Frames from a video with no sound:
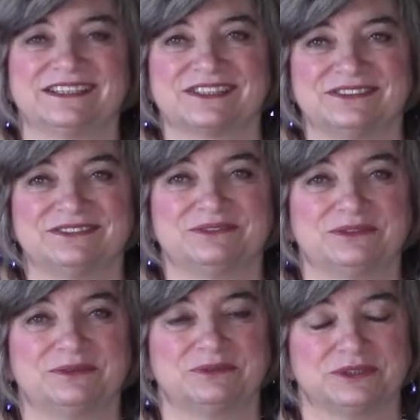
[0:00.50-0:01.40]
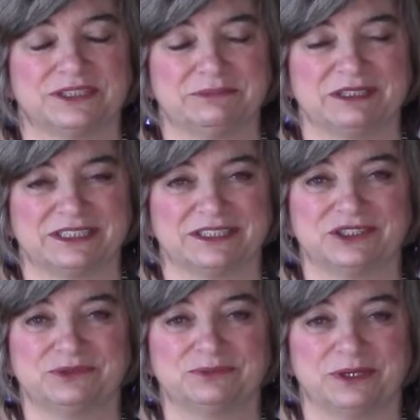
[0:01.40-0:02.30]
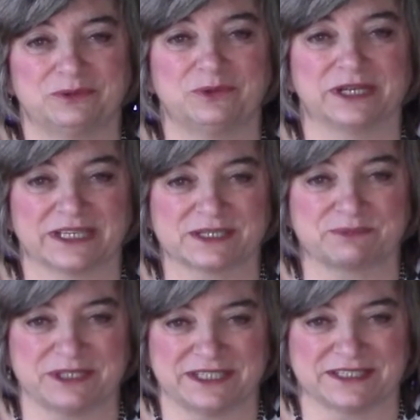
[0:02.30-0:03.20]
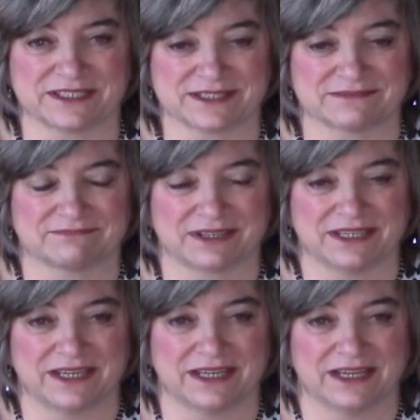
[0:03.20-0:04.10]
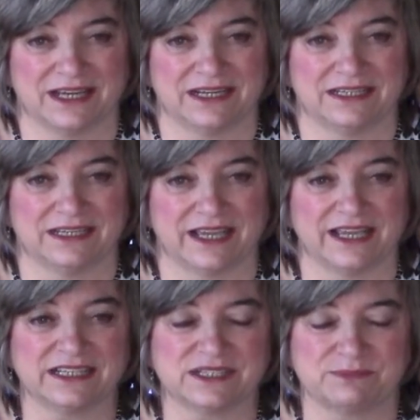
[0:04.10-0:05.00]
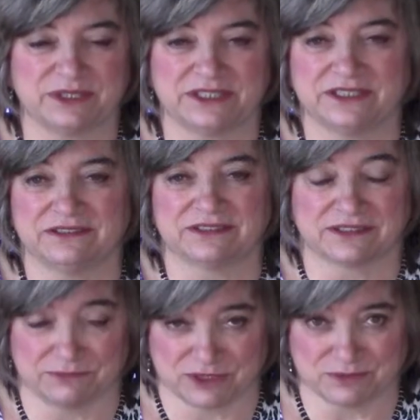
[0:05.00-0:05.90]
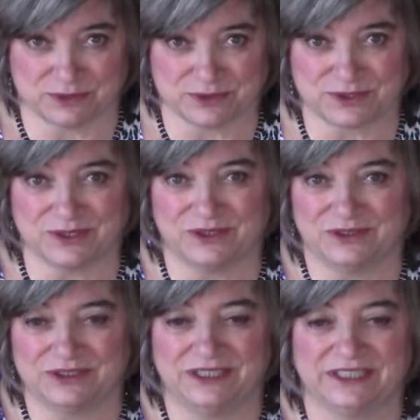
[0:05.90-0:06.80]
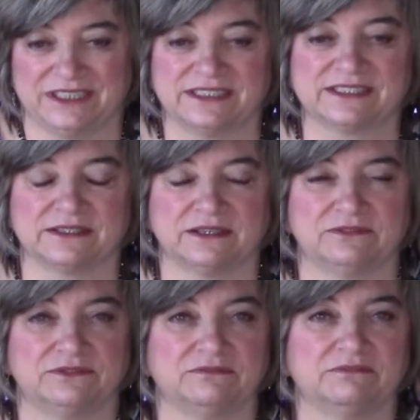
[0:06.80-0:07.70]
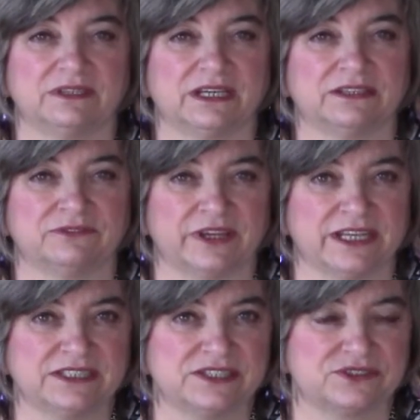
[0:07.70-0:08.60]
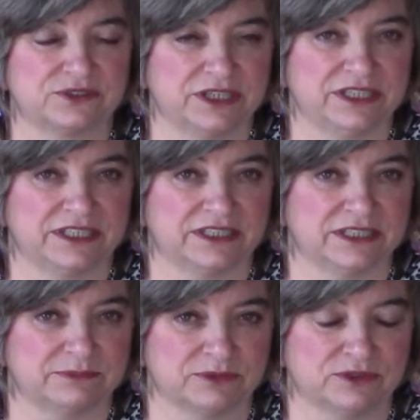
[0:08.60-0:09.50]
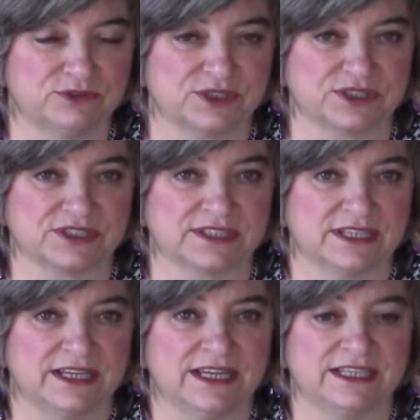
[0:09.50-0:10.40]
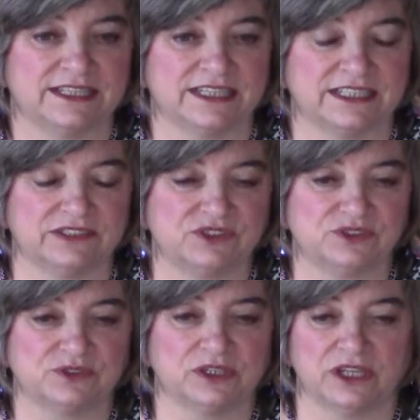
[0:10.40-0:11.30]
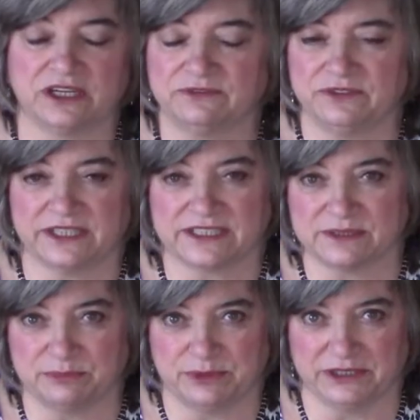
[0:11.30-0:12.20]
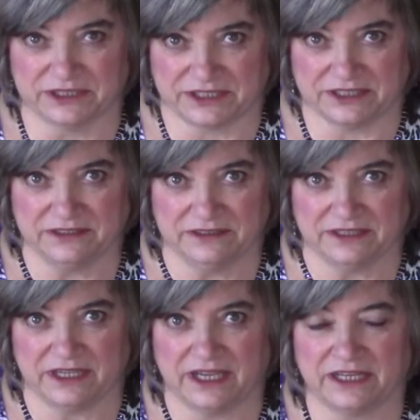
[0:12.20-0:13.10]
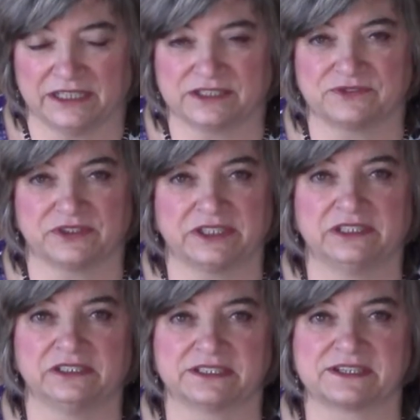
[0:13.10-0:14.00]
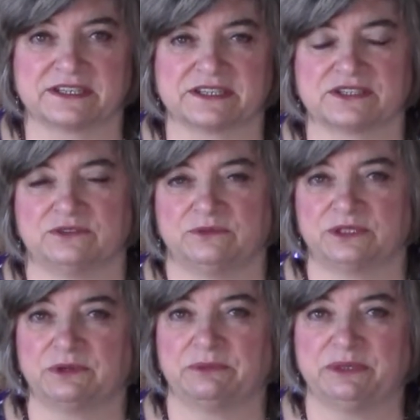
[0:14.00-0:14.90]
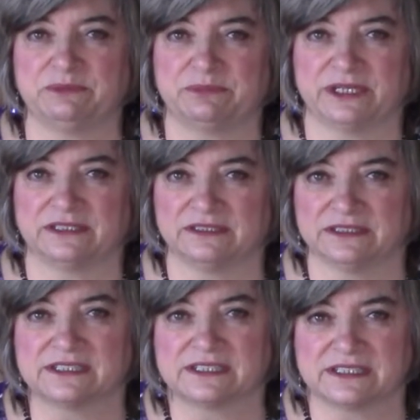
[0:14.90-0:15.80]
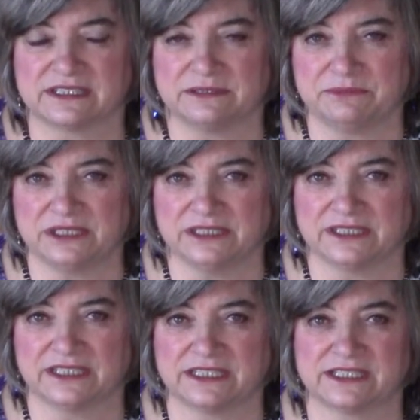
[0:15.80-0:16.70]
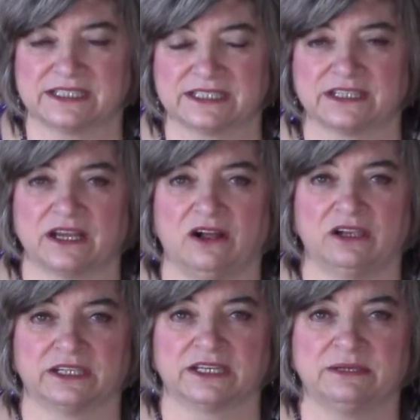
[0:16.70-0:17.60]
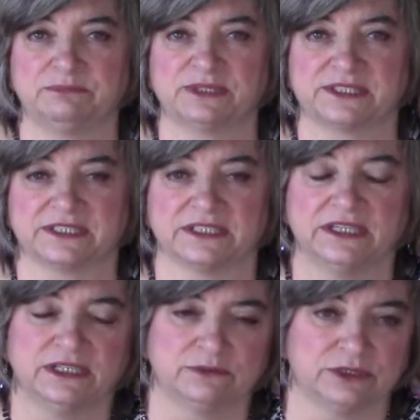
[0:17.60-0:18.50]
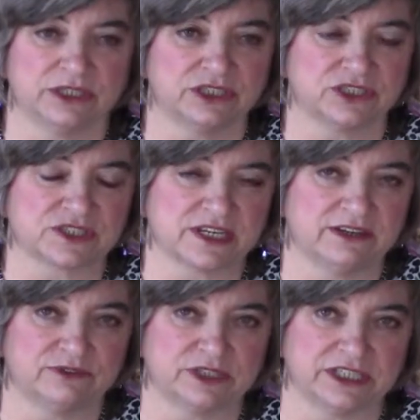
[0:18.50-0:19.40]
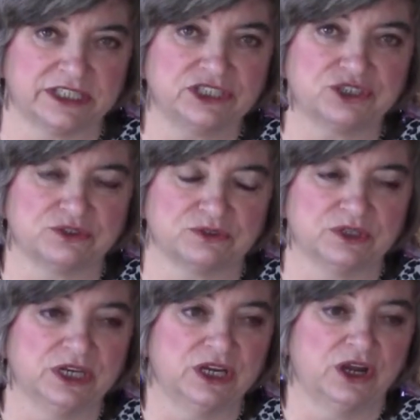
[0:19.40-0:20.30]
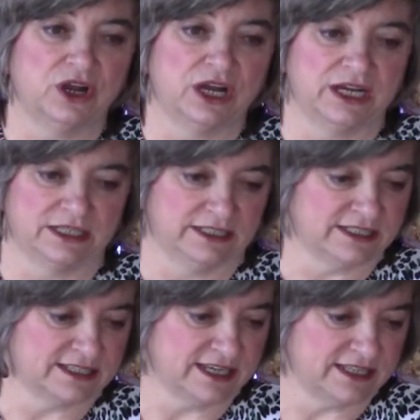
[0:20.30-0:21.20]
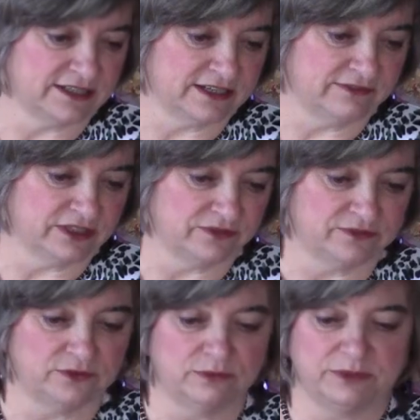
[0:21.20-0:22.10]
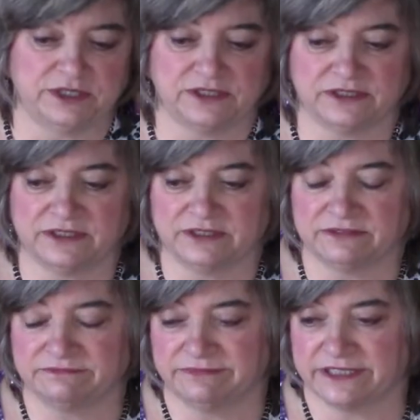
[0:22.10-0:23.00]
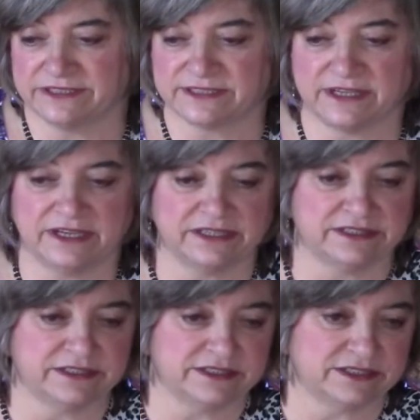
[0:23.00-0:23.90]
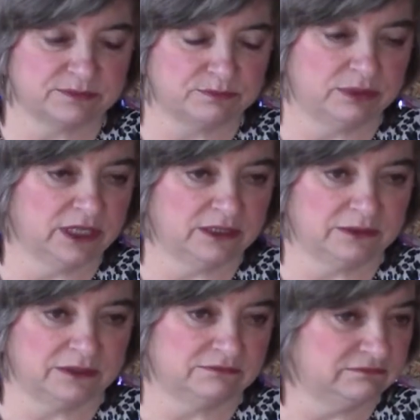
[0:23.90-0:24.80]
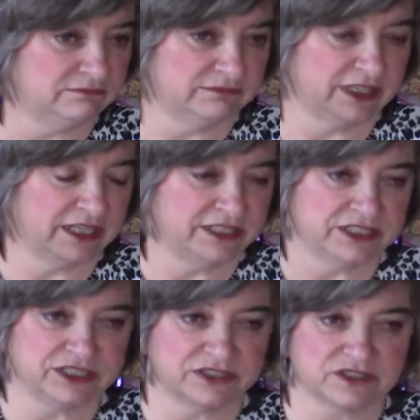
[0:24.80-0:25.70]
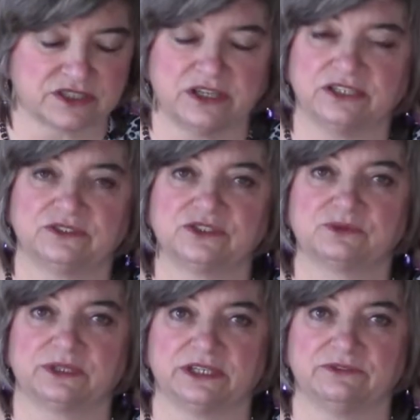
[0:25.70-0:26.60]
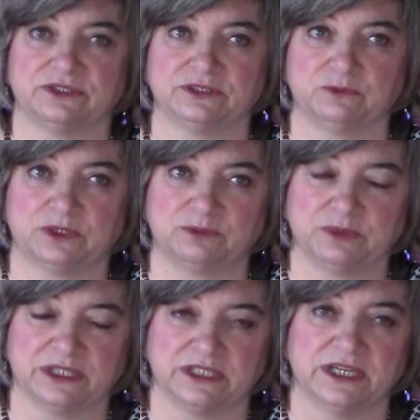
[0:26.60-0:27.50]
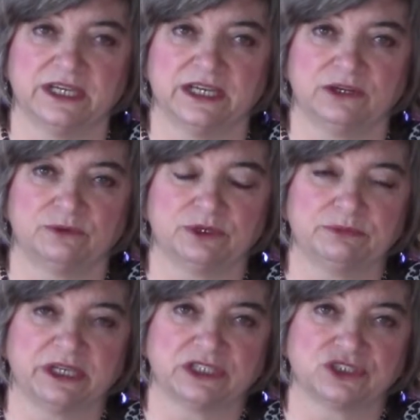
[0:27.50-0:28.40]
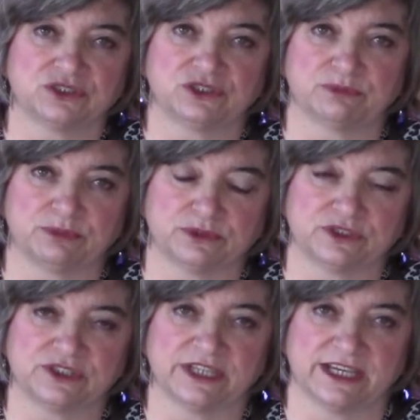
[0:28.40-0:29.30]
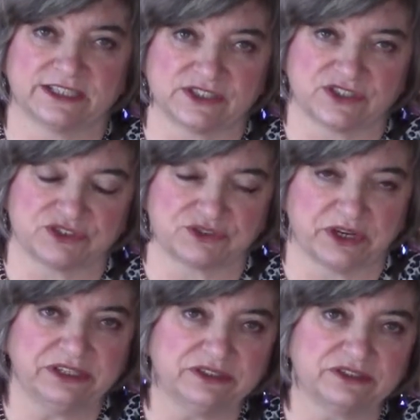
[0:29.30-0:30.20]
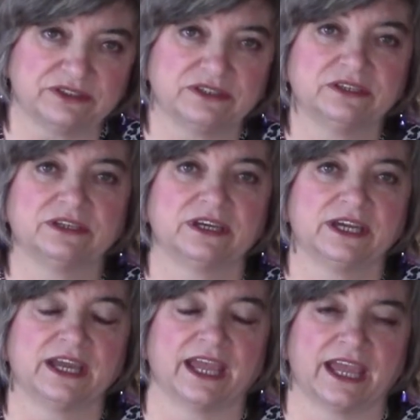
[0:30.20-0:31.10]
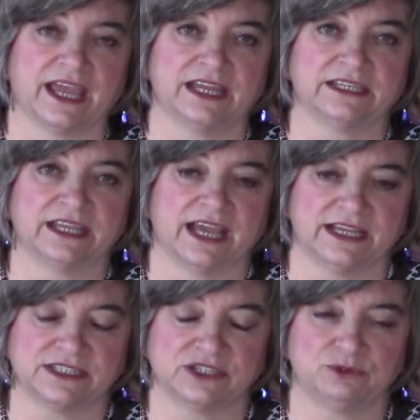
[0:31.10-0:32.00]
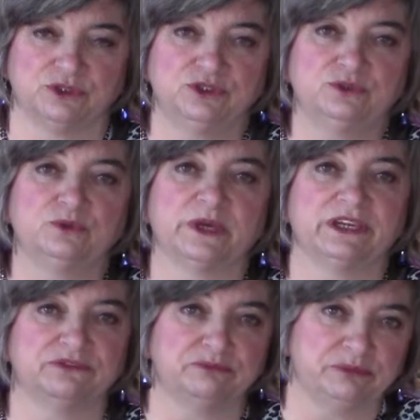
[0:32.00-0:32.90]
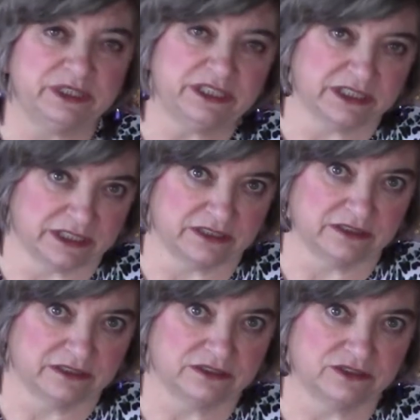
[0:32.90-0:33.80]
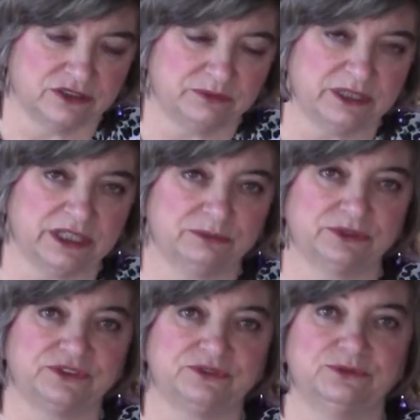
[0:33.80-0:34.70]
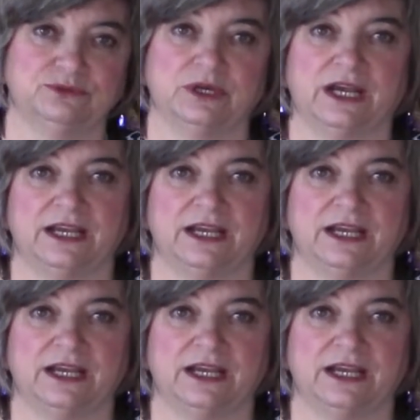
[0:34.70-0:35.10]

So let me tell you about what SP is. SP, Simpson Protocol, is an advanced training in hypnosis that gives you a lot of flexibility and is very holistic. So what do I mean by holistic? I mean that it is all-encompassing. We're not just covering an issue. Let's say they're having a phobia, anxieties, addictions, God knows whatever it would be. We're making sure the person has strength and has a new way of being to be able to